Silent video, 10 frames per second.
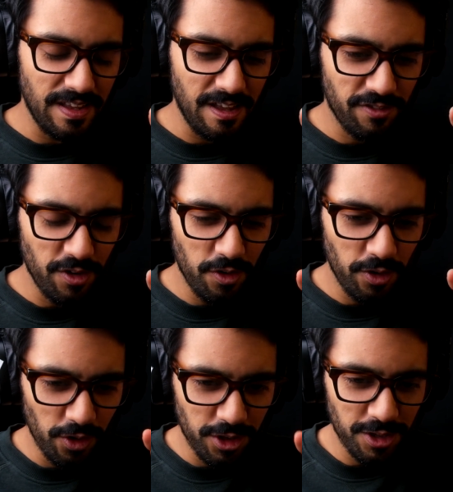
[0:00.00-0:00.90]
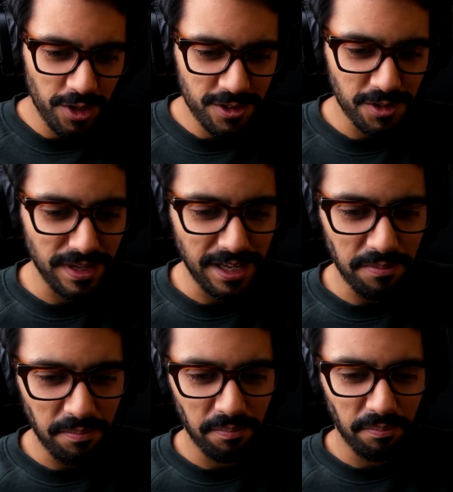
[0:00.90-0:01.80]
if you're not new to me,
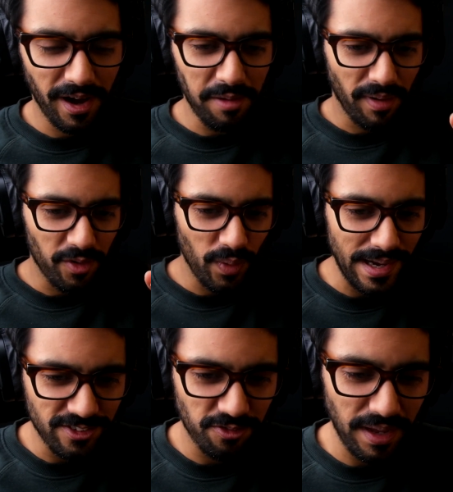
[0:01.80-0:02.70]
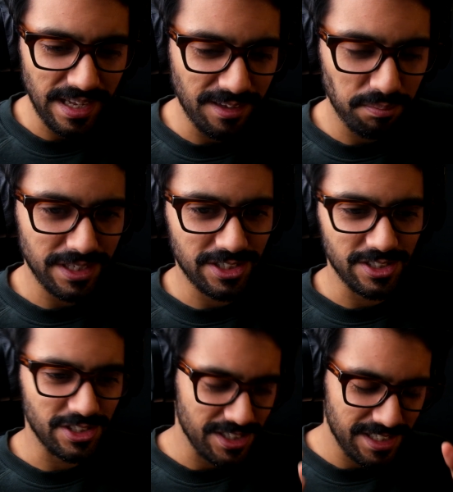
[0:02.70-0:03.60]
my ways of painting
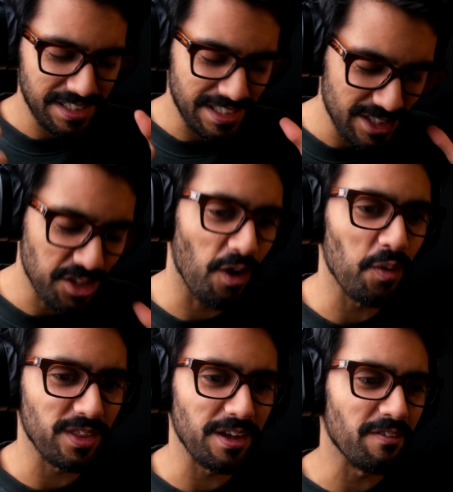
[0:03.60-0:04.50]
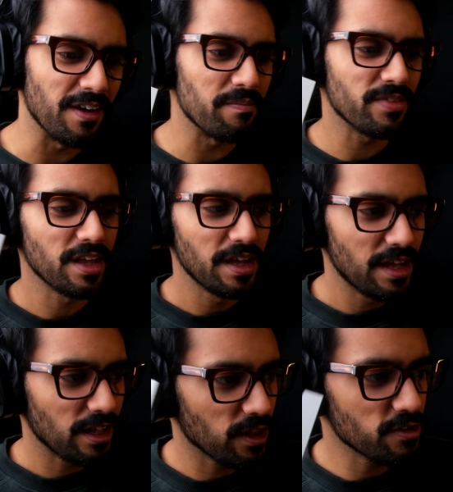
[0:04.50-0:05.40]
pictures, just go with it, right?
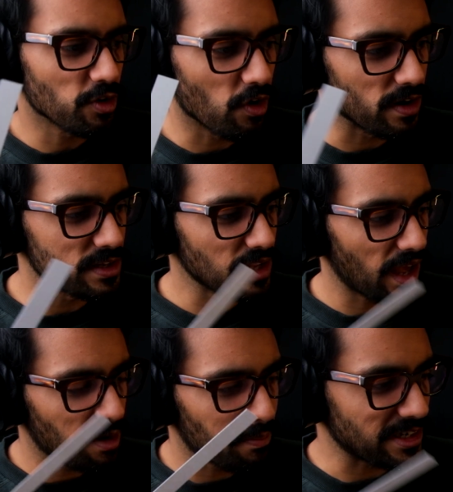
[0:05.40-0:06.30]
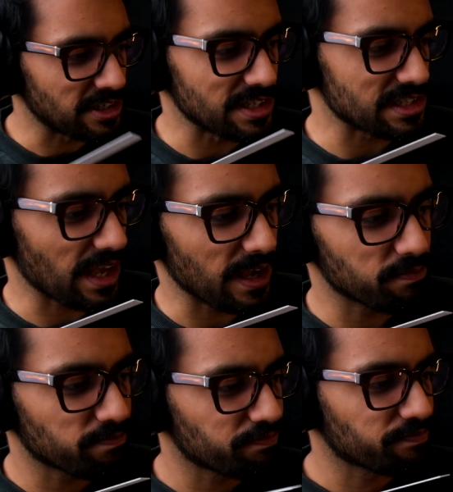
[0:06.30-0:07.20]
Close your eyes and imagine this day.
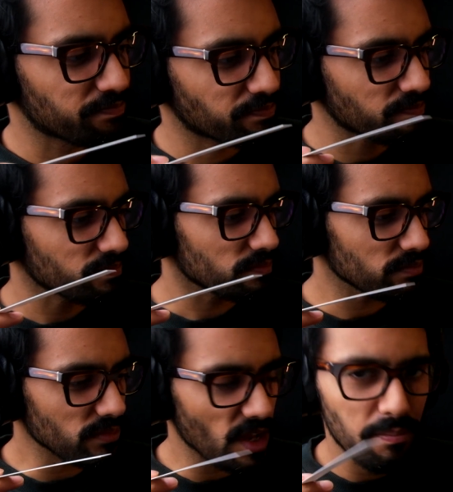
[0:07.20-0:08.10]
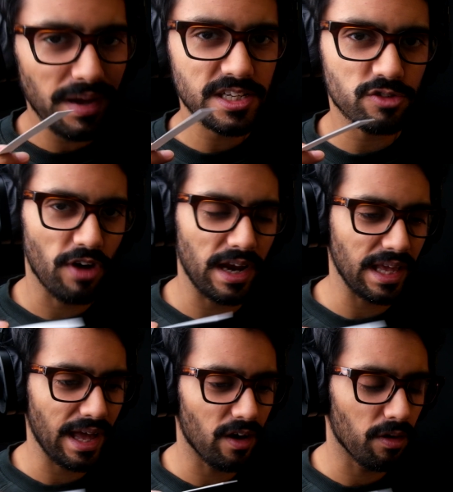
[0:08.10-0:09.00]
Imagine it's
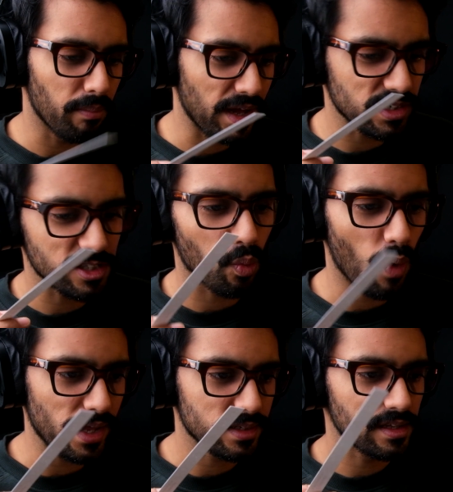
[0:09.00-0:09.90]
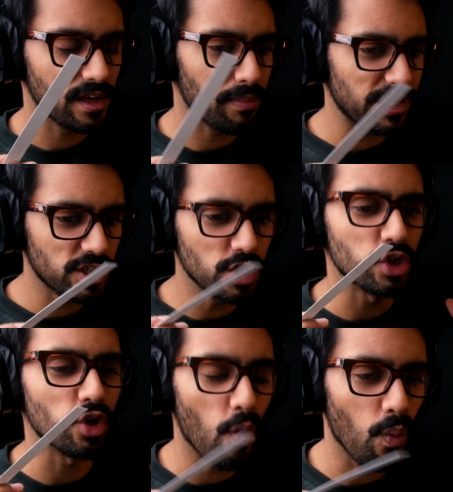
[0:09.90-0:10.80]
raining out. Imagine it's wet. Imagine you
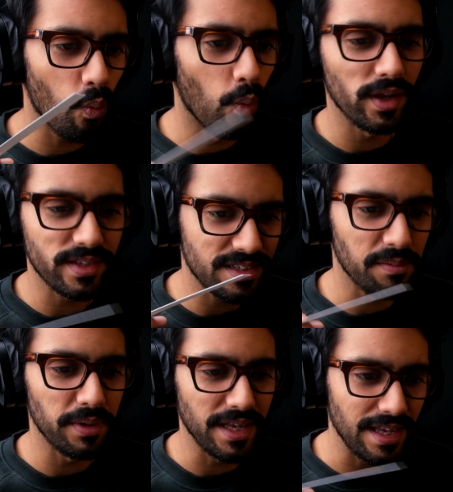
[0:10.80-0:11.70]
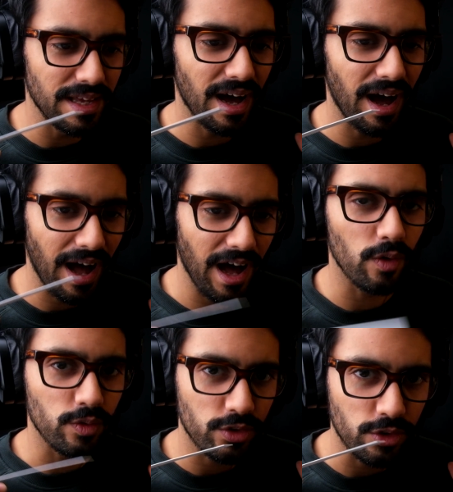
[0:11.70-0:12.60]
don't want to be
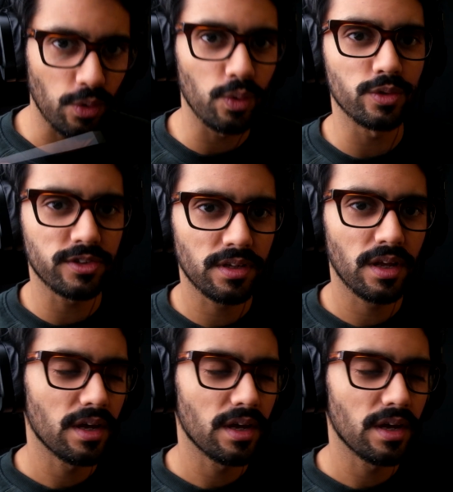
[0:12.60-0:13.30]
outdoors.